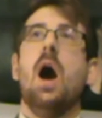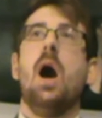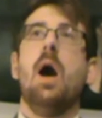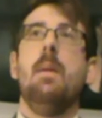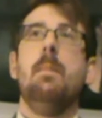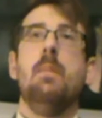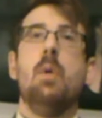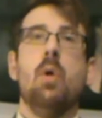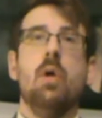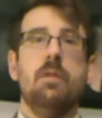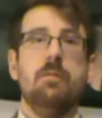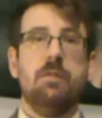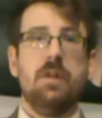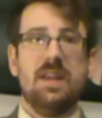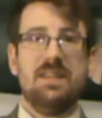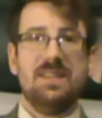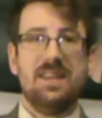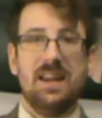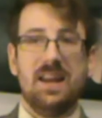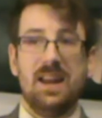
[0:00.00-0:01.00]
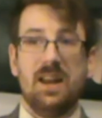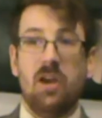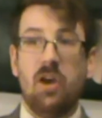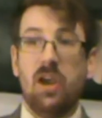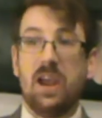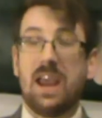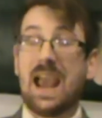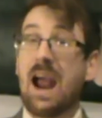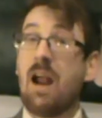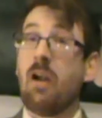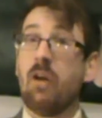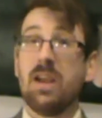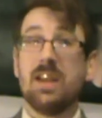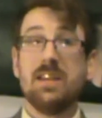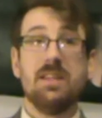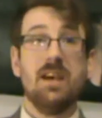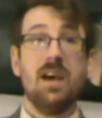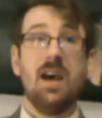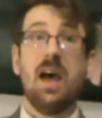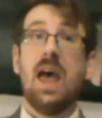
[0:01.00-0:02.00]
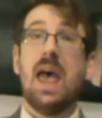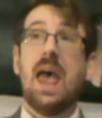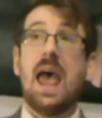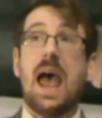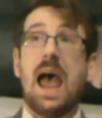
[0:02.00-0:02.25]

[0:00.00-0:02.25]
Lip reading: I'm more invested in her character.